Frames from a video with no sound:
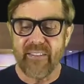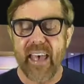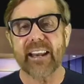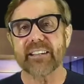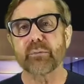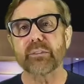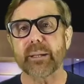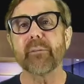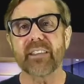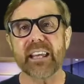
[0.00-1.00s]
And that
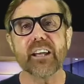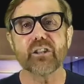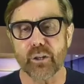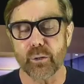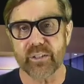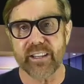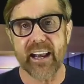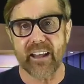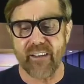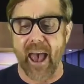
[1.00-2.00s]
is some of the issues
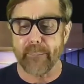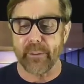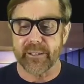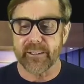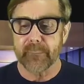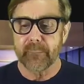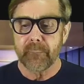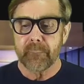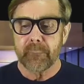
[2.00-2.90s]
that have happened.